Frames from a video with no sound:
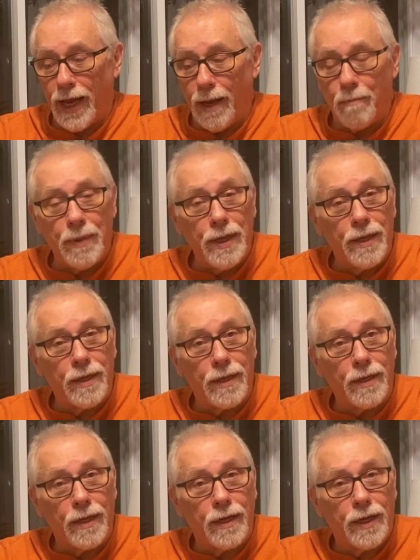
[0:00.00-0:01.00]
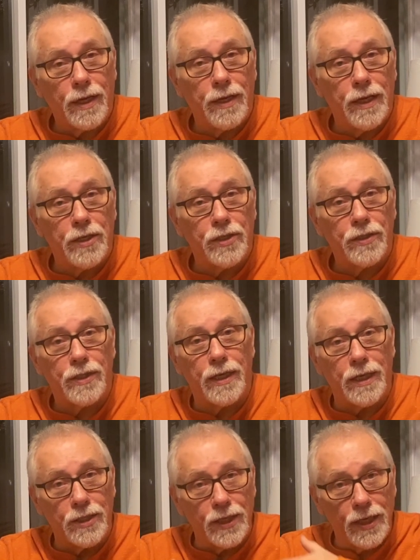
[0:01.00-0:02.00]
ambient conditions that
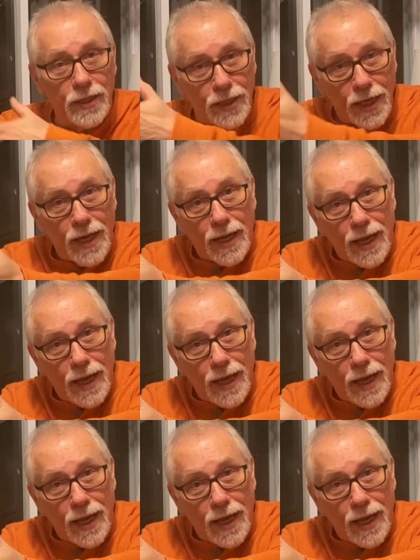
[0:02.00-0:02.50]
exist